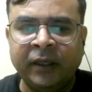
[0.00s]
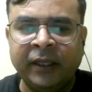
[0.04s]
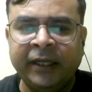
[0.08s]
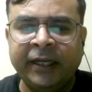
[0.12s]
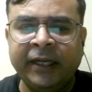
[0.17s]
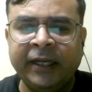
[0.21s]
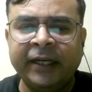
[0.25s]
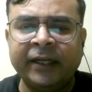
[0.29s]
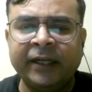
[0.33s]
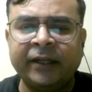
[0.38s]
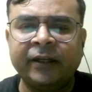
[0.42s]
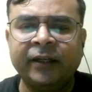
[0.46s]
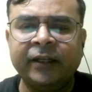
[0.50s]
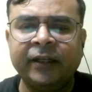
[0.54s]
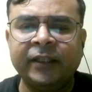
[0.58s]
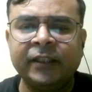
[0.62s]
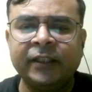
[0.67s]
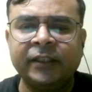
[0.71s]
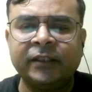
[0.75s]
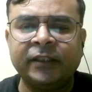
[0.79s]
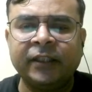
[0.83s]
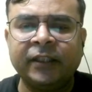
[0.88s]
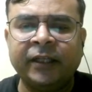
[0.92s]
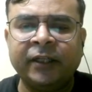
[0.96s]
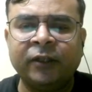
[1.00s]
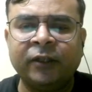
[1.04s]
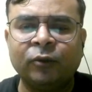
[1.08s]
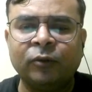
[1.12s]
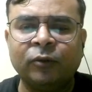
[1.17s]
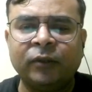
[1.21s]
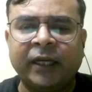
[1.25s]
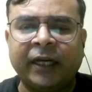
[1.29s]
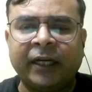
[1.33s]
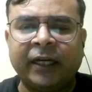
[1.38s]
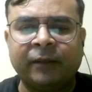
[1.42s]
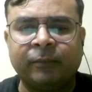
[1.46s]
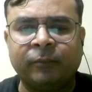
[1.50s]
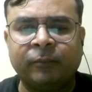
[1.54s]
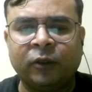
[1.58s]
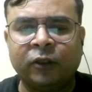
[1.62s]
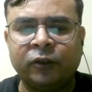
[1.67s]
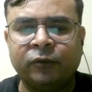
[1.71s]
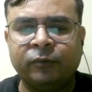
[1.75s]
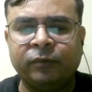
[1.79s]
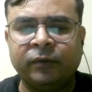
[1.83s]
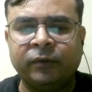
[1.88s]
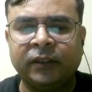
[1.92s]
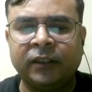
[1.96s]
heat release into the
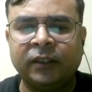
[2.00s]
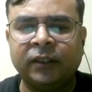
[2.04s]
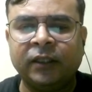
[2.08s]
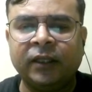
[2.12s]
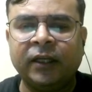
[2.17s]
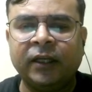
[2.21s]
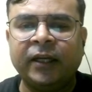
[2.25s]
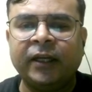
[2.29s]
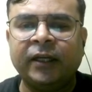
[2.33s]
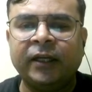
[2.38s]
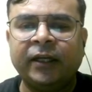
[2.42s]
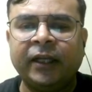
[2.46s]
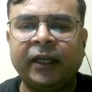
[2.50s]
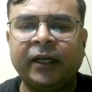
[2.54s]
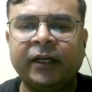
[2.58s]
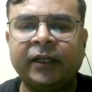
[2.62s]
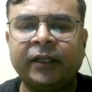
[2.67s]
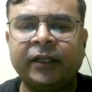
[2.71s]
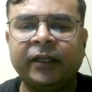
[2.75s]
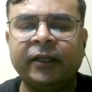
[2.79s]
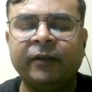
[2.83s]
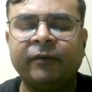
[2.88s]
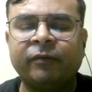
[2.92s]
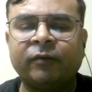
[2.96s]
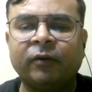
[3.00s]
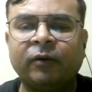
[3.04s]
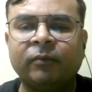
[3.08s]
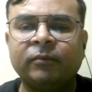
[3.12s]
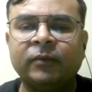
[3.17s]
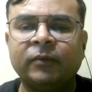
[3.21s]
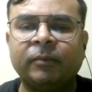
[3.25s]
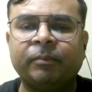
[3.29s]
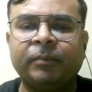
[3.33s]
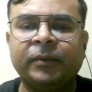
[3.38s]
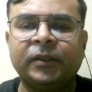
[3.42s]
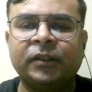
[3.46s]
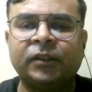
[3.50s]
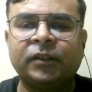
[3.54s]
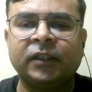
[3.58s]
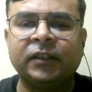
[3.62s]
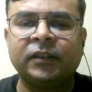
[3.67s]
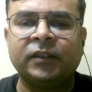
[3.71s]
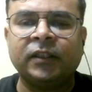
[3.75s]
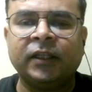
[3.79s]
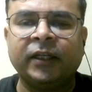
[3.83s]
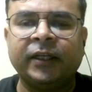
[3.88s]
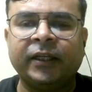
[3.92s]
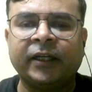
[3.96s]
atmosphere directly from the piston
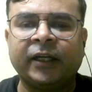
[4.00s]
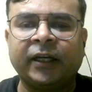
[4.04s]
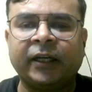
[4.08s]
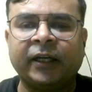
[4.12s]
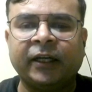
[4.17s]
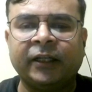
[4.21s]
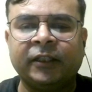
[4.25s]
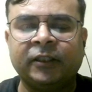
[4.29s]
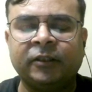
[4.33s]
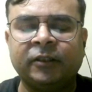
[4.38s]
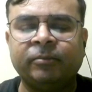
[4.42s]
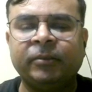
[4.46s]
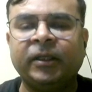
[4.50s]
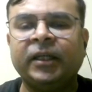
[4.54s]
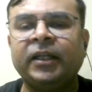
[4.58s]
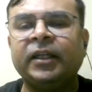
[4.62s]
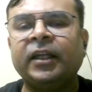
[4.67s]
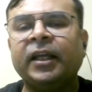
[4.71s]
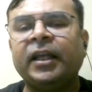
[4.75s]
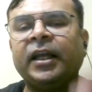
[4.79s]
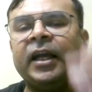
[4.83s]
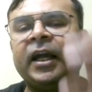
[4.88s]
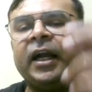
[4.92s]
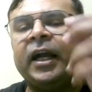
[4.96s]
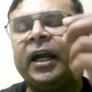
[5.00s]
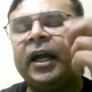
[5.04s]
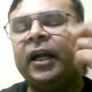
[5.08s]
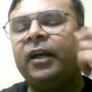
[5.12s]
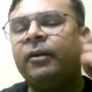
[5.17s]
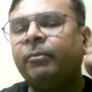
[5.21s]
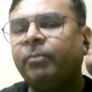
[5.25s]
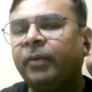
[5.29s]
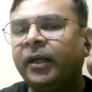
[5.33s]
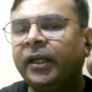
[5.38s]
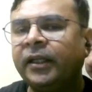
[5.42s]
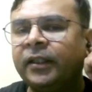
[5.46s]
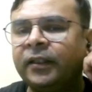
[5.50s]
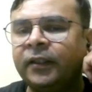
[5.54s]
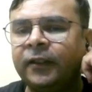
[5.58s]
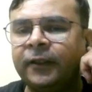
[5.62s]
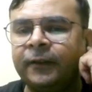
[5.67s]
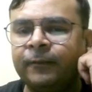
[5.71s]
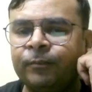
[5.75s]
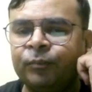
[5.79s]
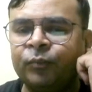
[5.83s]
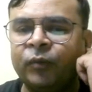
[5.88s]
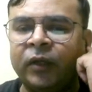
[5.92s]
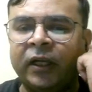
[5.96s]
cylinder arrangement and by
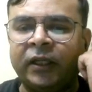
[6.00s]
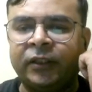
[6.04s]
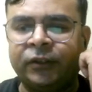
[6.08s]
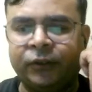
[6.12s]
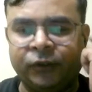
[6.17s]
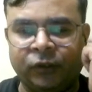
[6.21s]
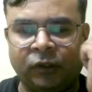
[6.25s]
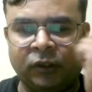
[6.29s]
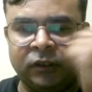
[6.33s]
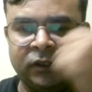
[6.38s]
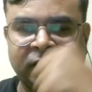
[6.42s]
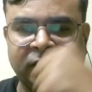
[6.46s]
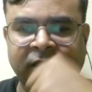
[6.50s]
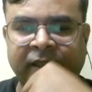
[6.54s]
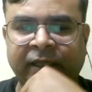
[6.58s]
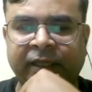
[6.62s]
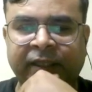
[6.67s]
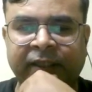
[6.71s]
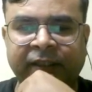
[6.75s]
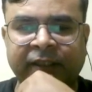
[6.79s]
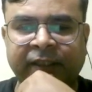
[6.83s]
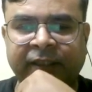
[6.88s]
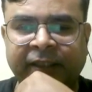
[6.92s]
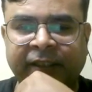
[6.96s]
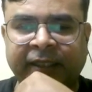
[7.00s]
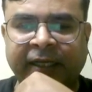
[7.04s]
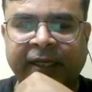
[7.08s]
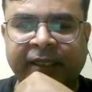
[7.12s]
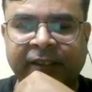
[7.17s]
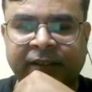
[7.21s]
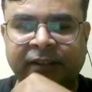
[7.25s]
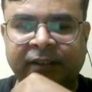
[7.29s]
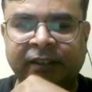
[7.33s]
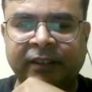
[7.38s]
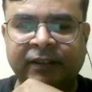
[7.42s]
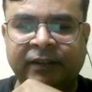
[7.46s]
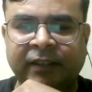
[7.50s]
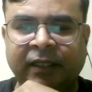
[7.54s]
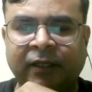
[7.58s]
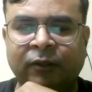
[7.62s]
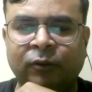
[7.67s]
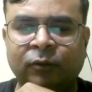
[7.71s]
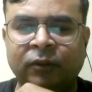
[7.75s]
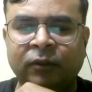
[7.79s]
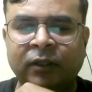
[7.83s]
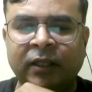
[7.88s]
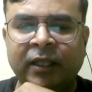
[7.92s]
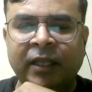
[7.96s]
the exhaust gas, yes or
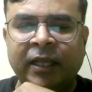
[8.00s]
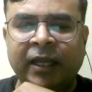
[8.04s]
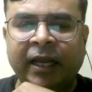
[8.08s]
no?